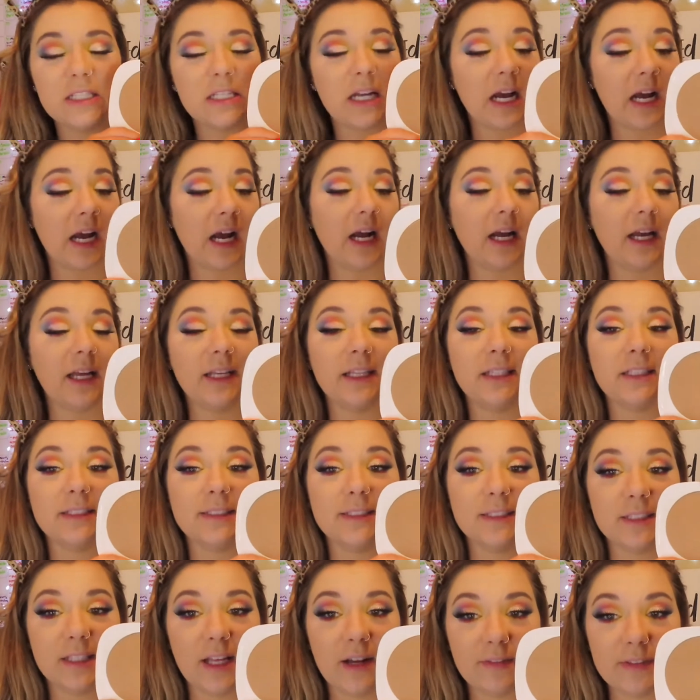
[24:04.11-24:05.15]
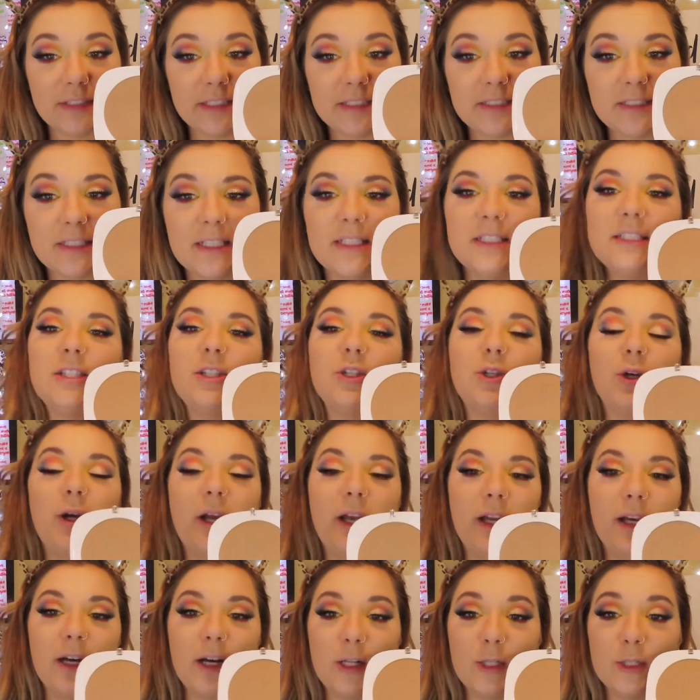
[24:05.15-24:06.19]
I love it. It's a
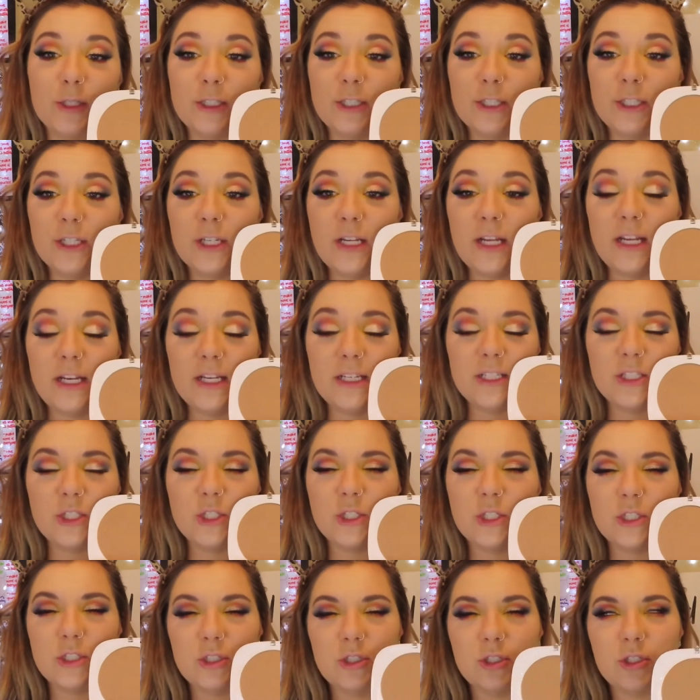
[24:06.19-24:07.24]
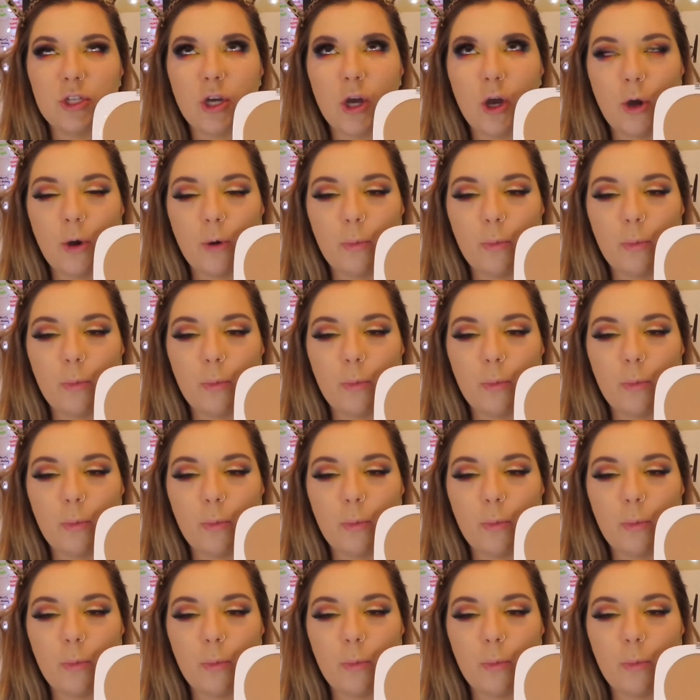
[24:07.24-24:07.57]
great color, and it looks so